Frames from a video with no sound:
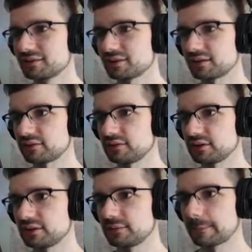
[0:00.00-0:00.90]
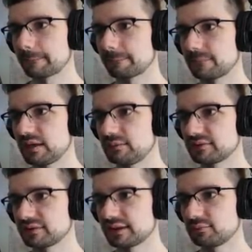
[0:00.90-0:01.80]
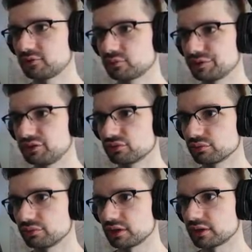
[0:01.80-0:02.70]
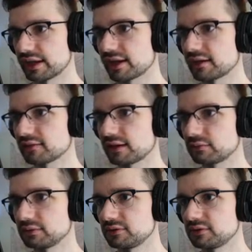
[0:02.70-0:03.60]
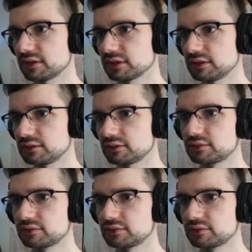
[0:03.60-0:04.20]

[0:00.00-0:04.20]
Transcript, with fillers: That's good. Game doesn't let him just reach through the glass. That would be silly.